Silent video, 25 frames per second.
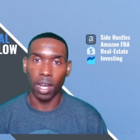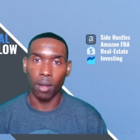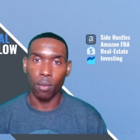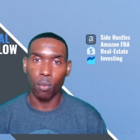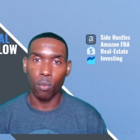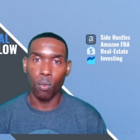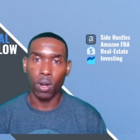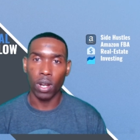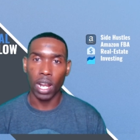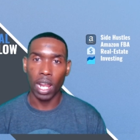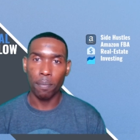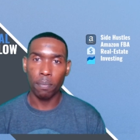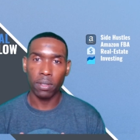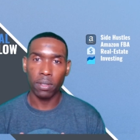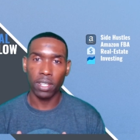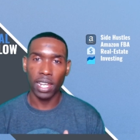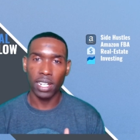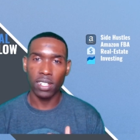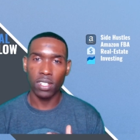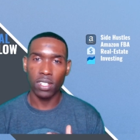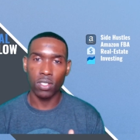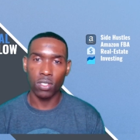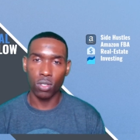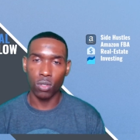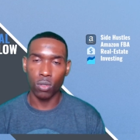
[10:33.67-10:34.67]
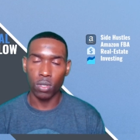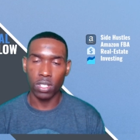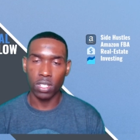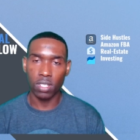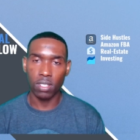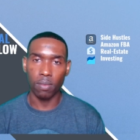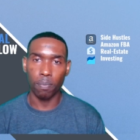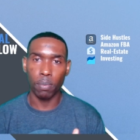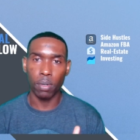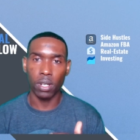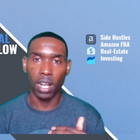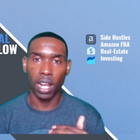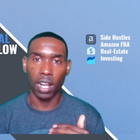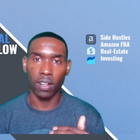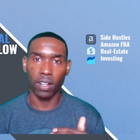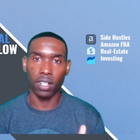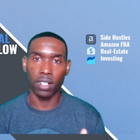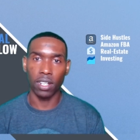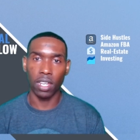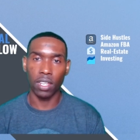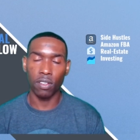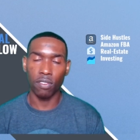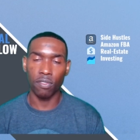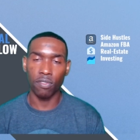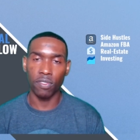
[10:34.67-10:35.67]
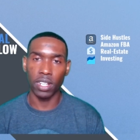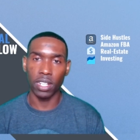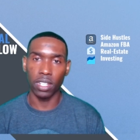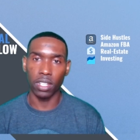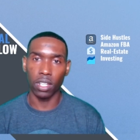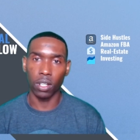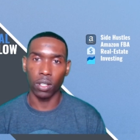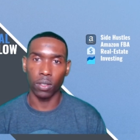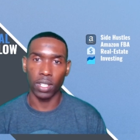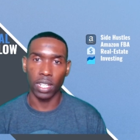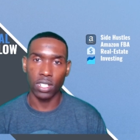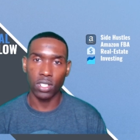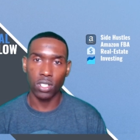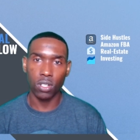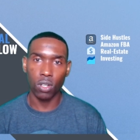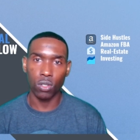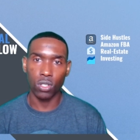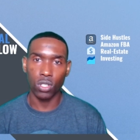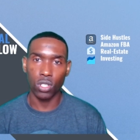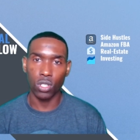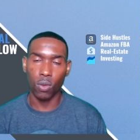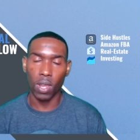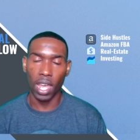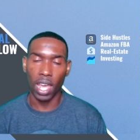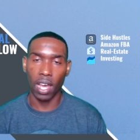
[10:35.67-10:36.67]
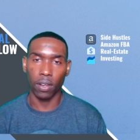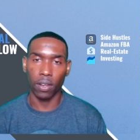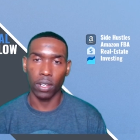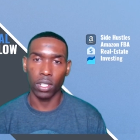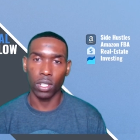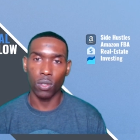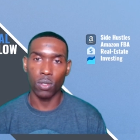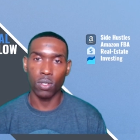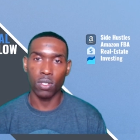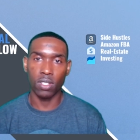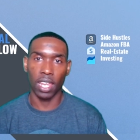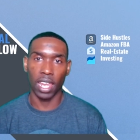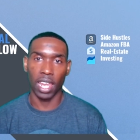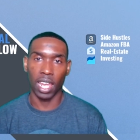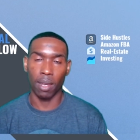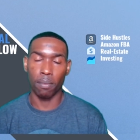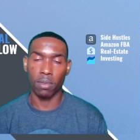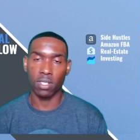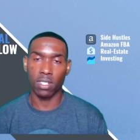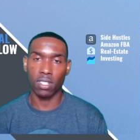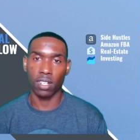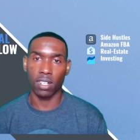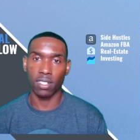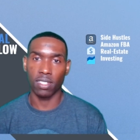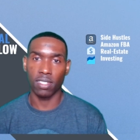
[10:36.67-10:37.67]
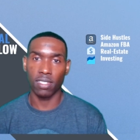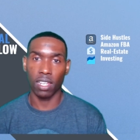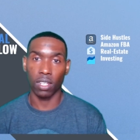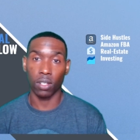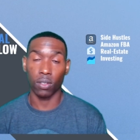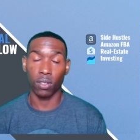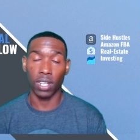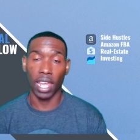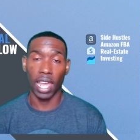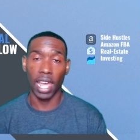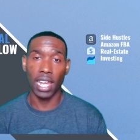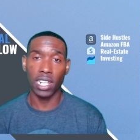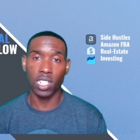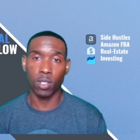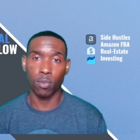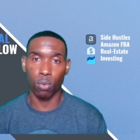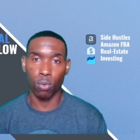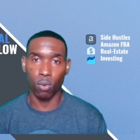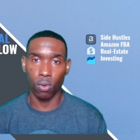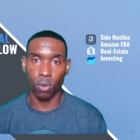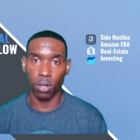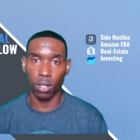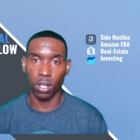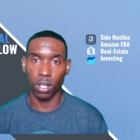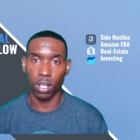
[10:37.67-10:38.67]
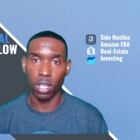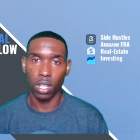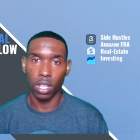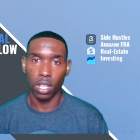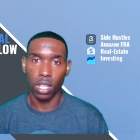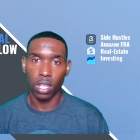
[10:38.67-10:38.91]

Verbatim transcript: What I plan to do is put out another video that shows you how to use the Amazon seller dashboard